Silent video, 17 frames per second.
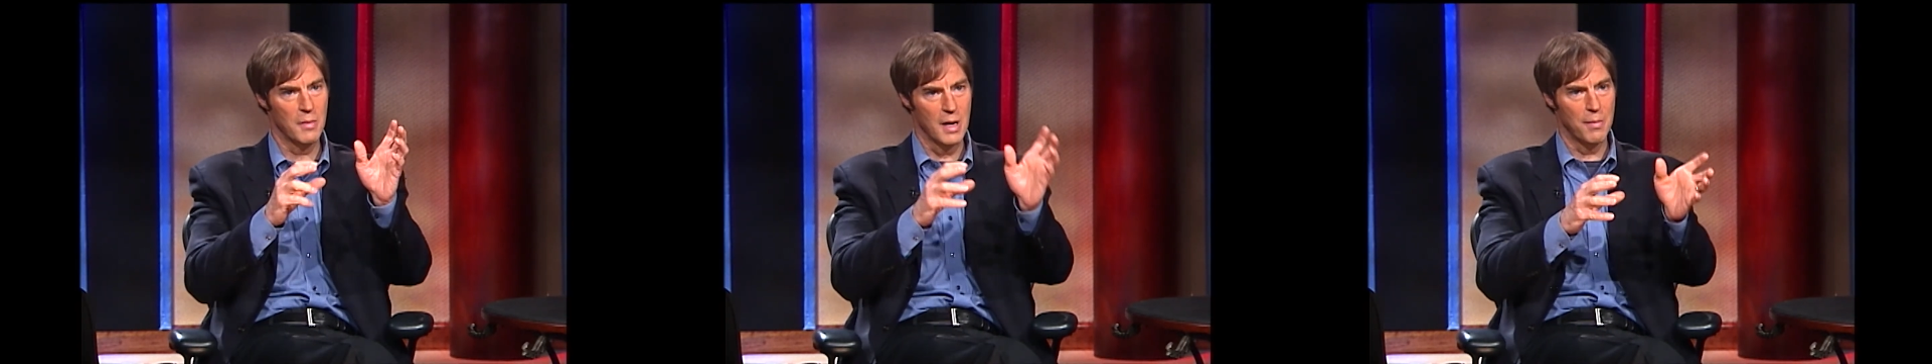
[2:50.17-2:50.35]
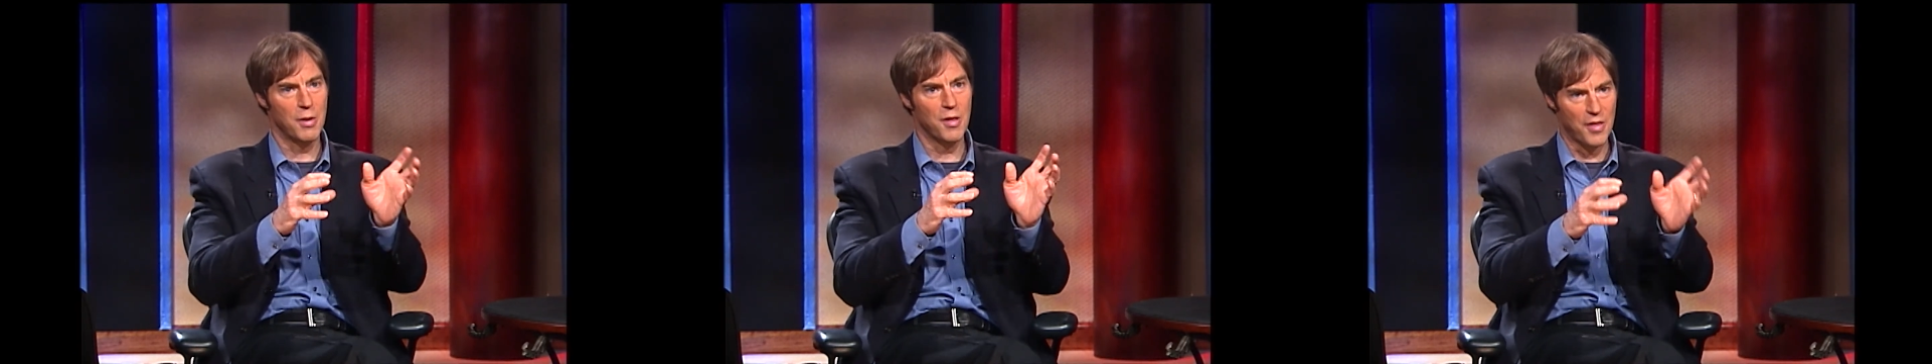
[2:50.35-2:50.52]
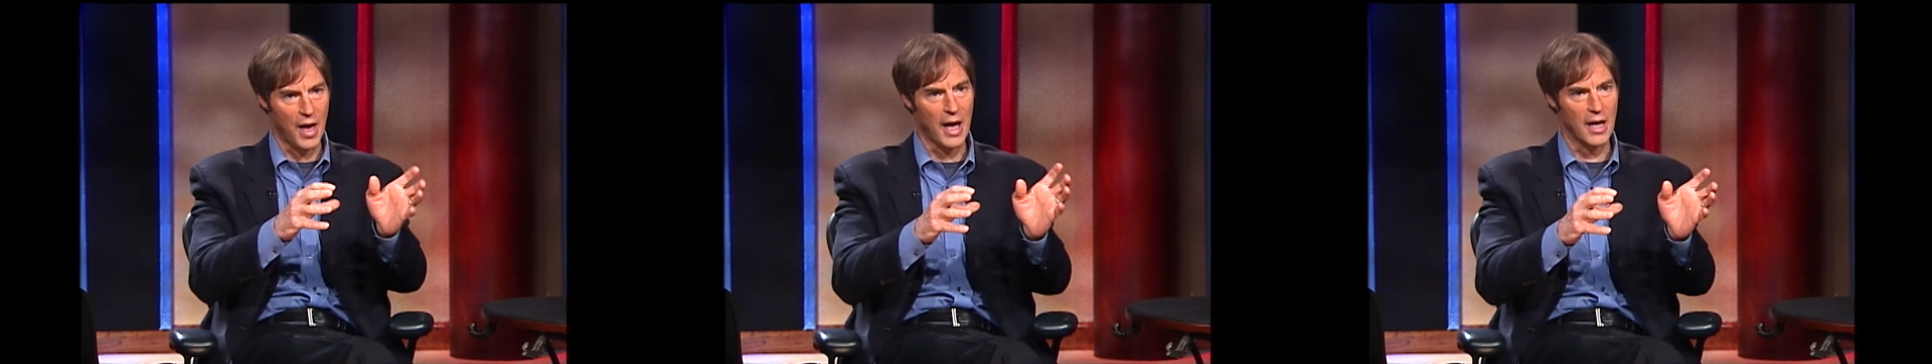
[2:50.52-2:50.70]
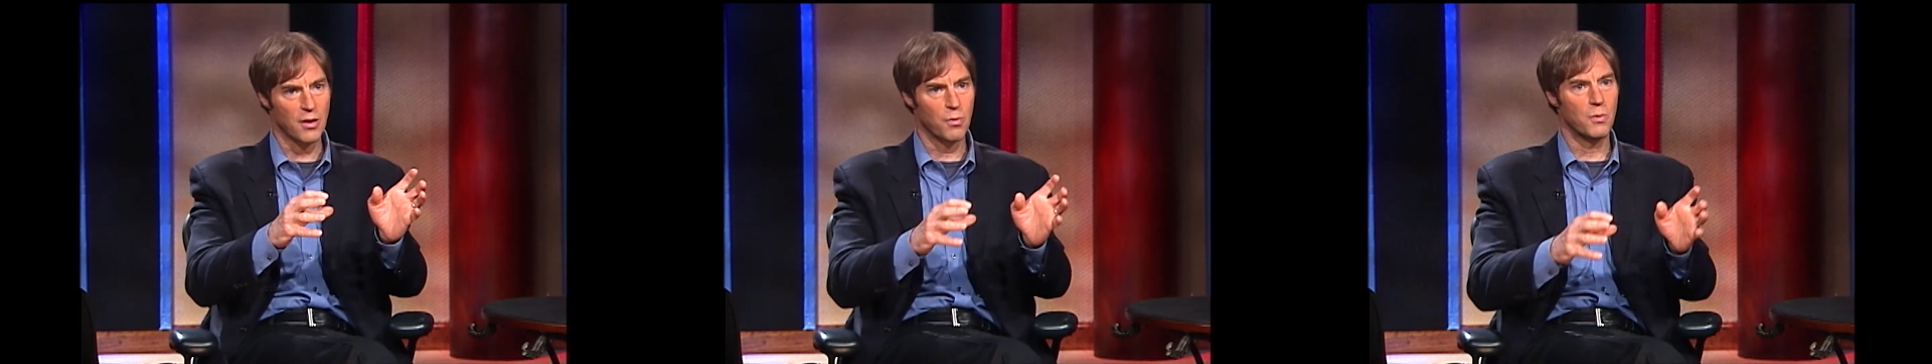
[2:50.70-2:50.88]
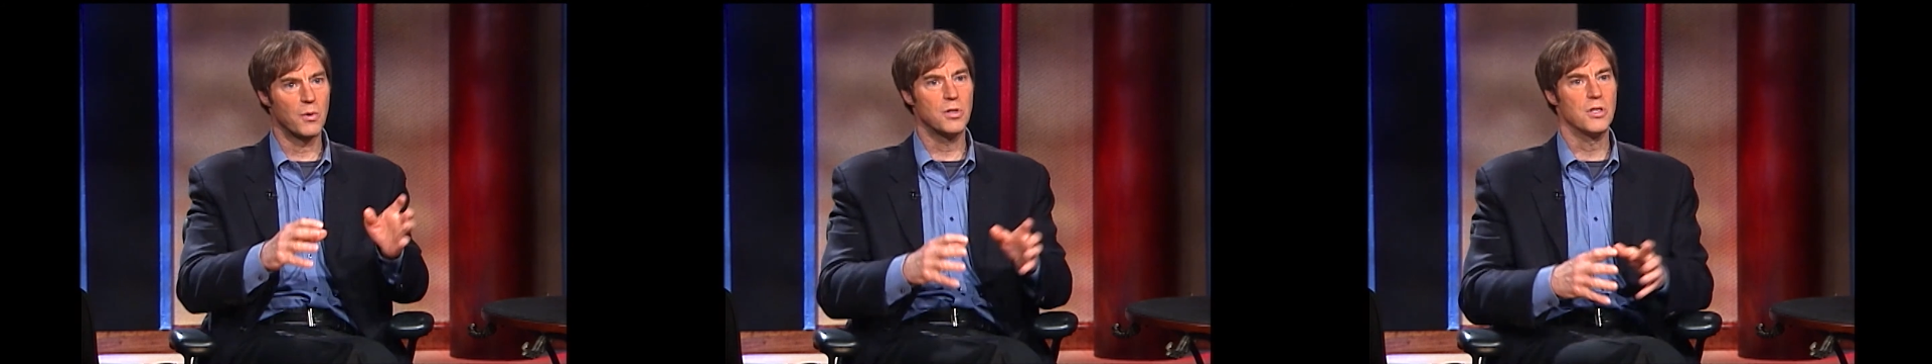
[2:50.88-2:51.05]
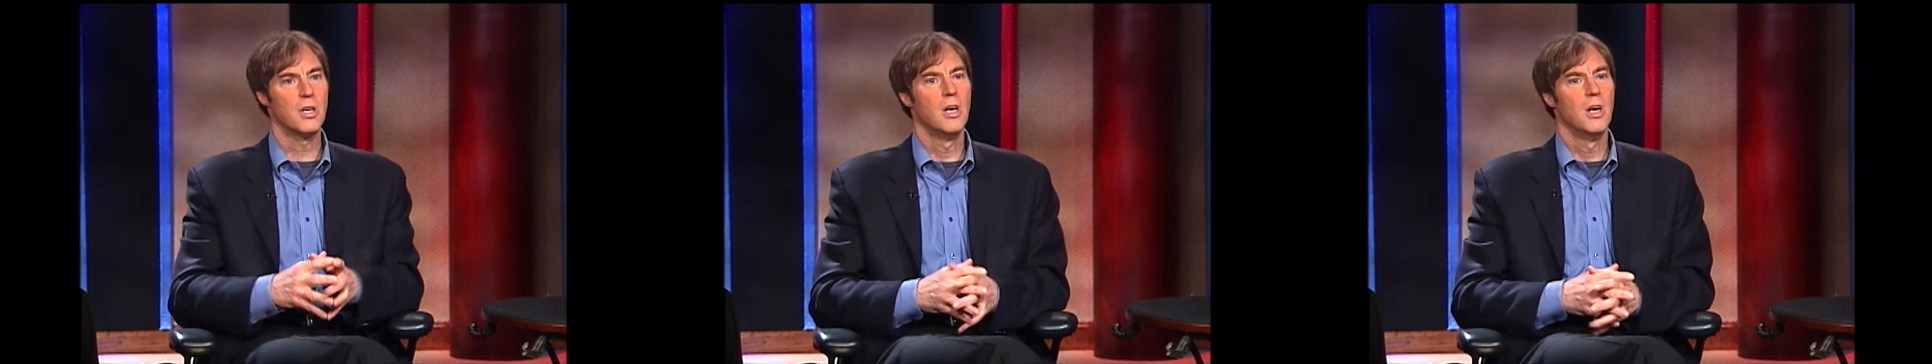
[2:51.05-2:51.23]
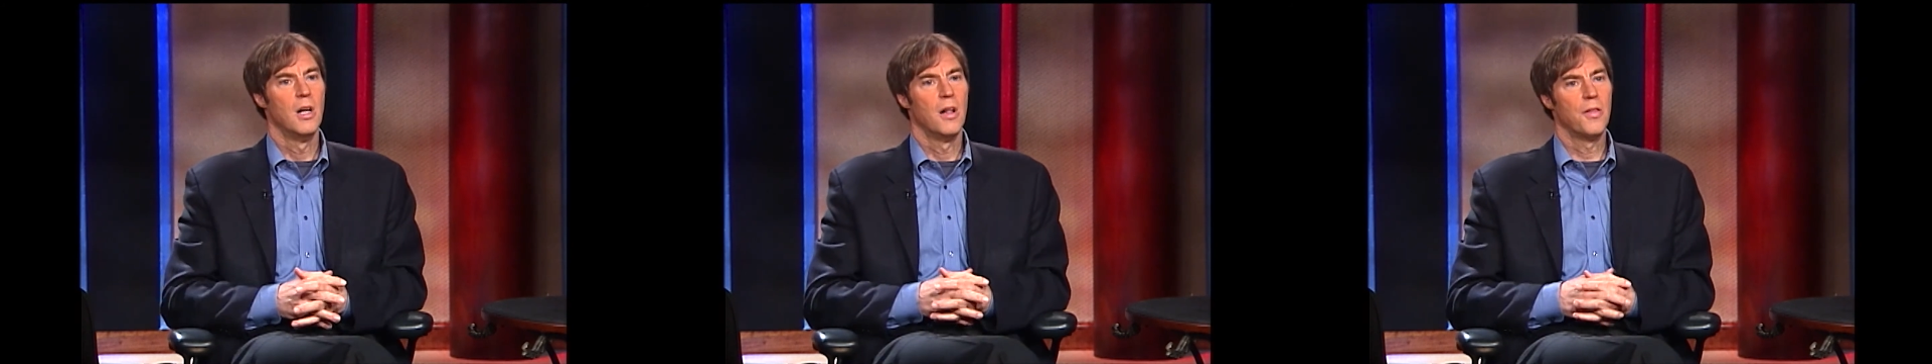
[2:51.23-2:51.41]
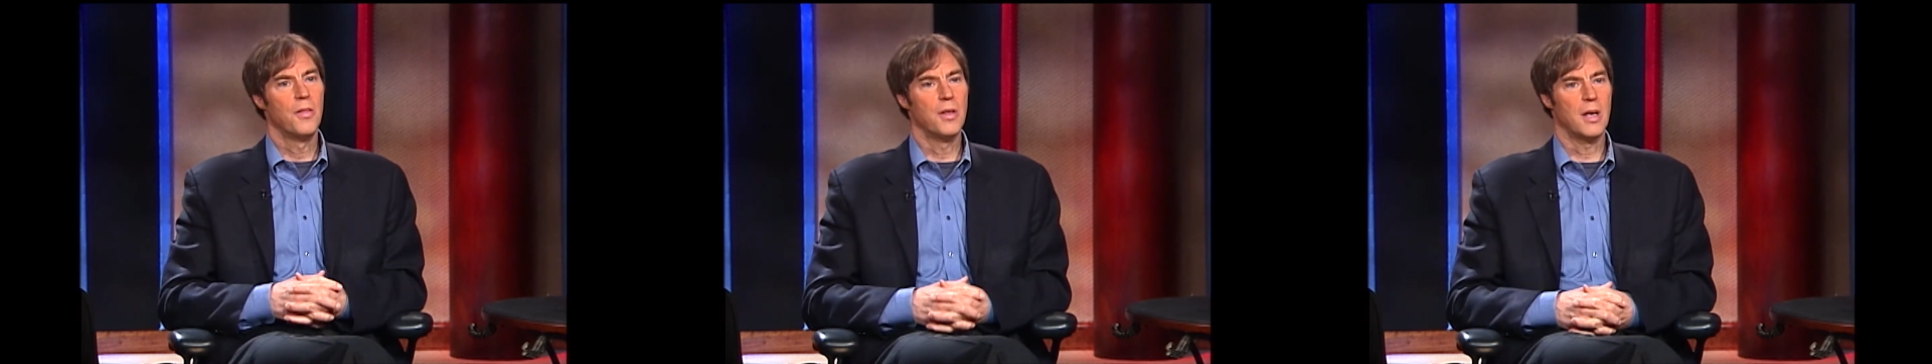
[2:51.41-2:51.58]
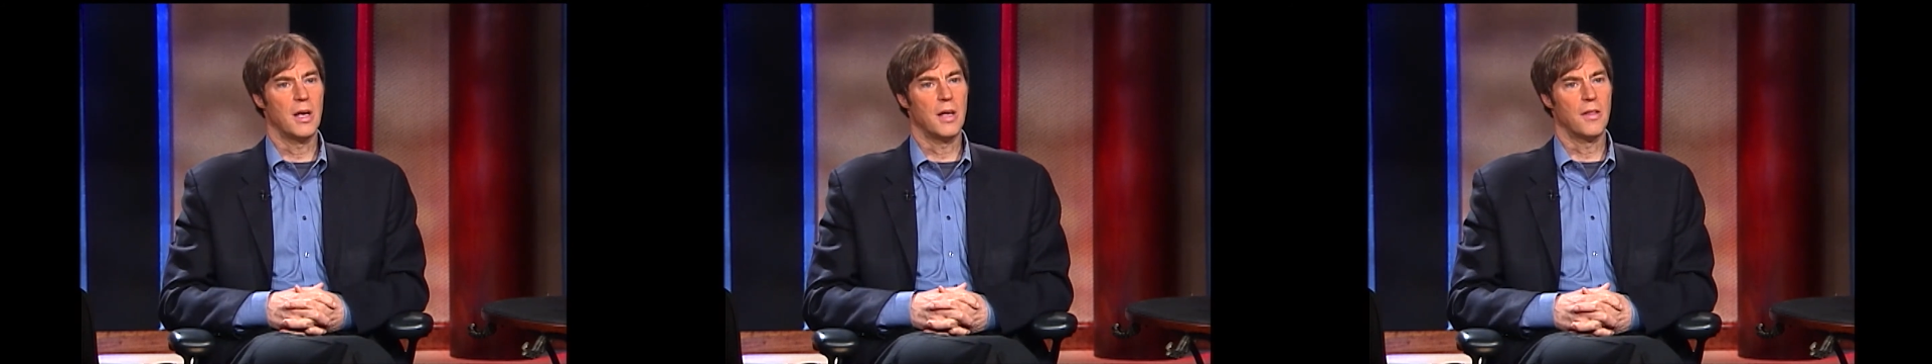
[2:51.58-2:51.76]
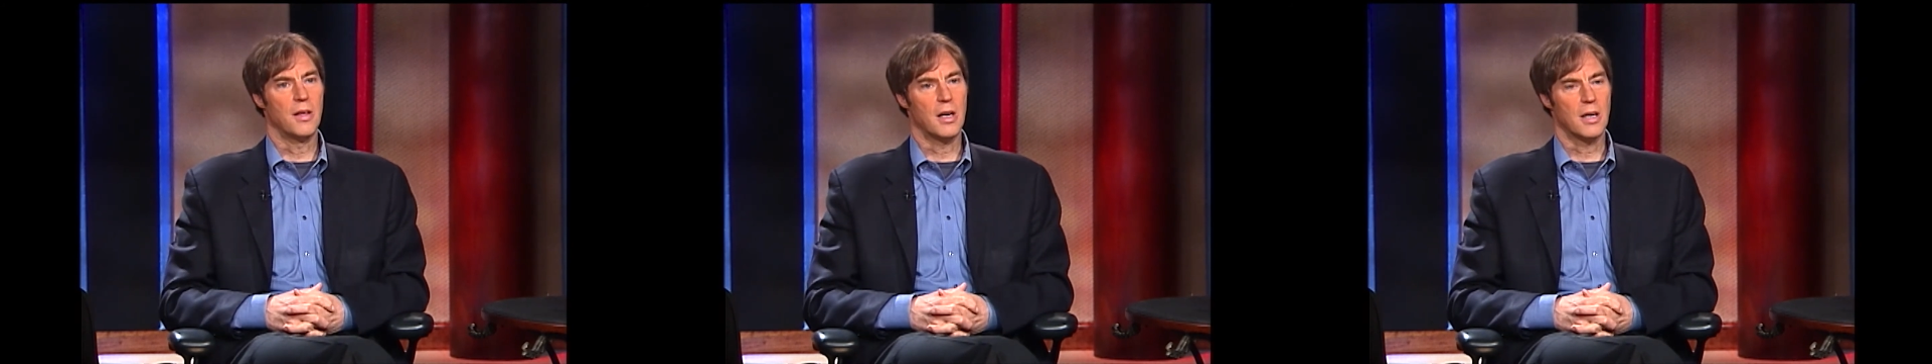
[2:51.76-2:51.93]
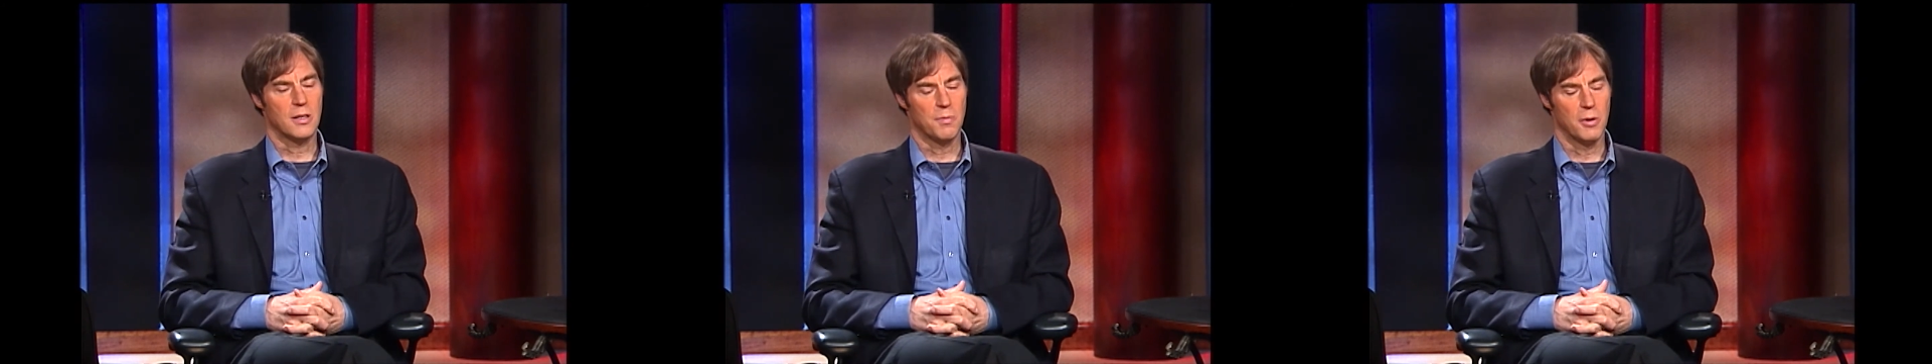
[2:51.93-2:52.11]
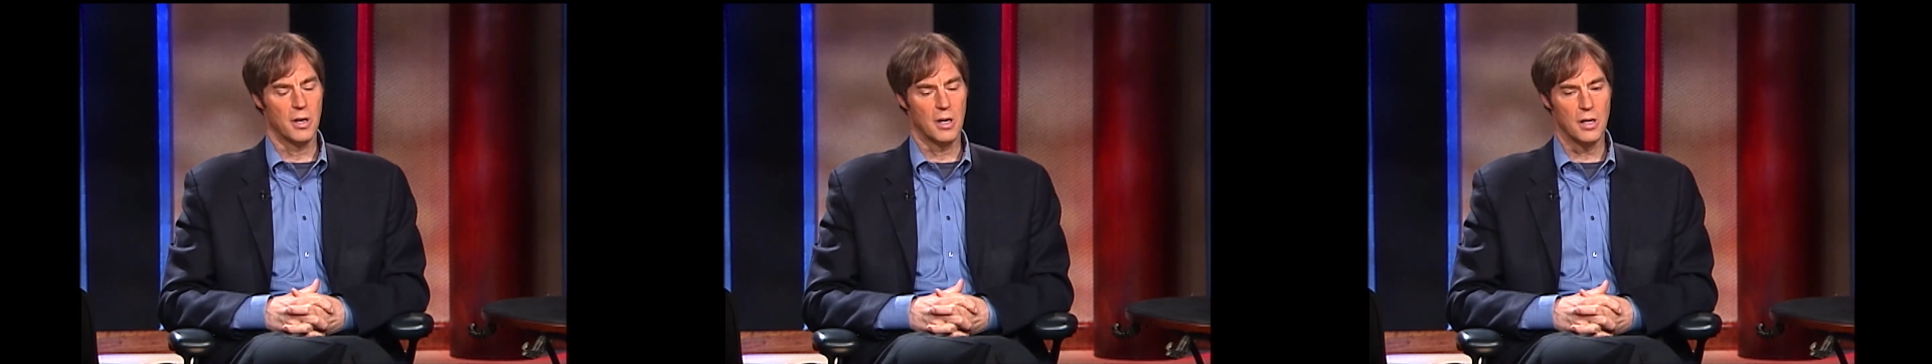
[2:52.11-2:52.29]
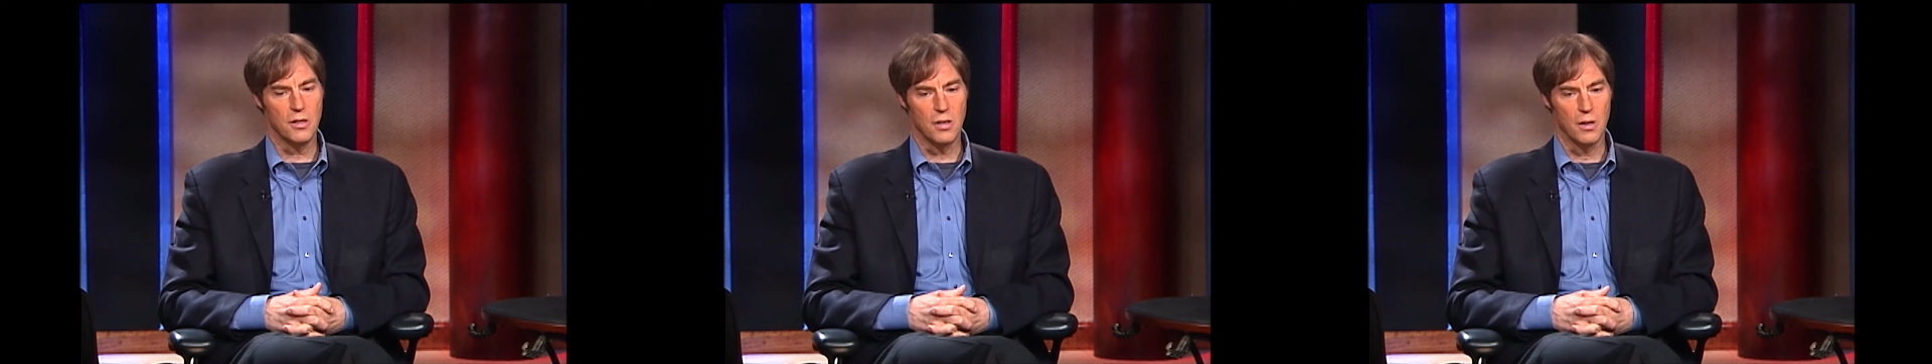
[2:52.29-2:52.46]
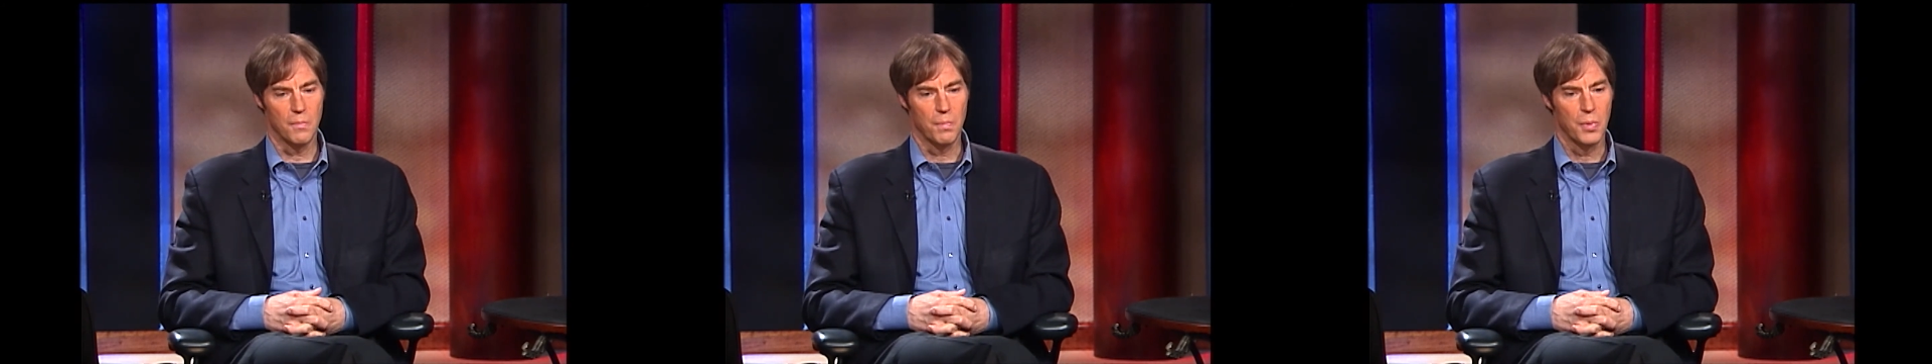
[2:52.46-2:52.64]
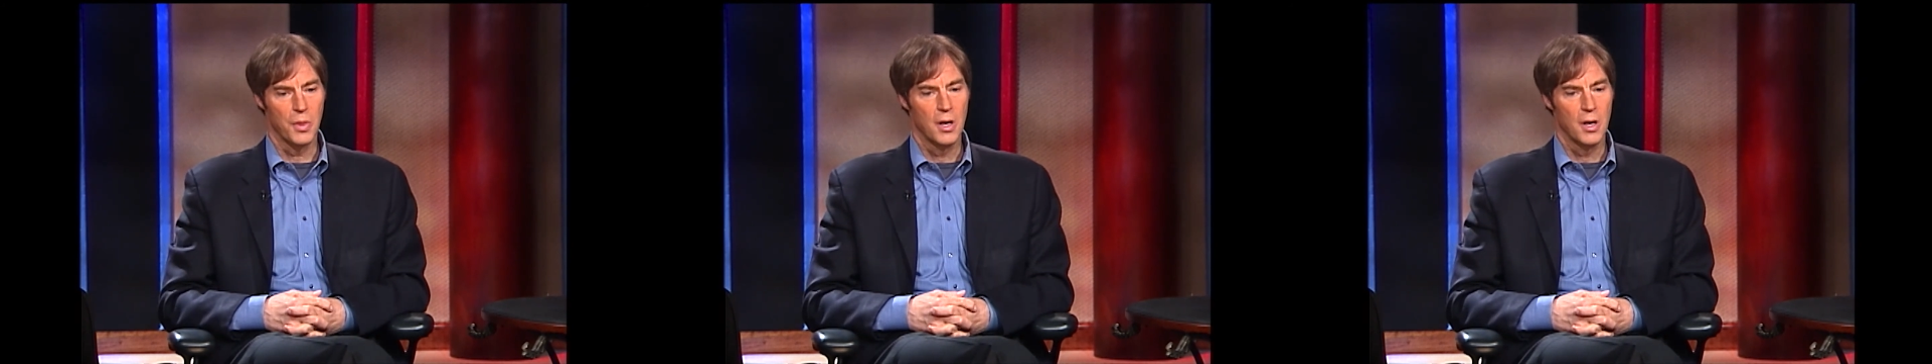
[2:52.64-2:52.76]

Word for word: Maybe that was the, the explanation.